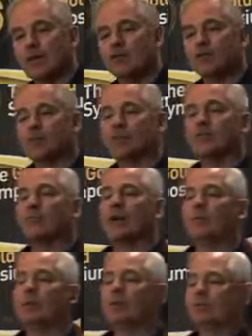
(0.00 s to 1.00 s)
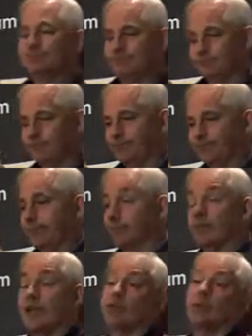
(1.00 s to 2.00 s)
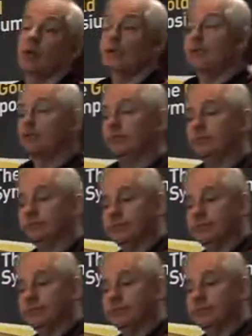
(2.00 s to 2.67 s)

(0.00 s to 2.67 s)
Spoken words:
It's the biggest bubble ever. Hasn't quite ended,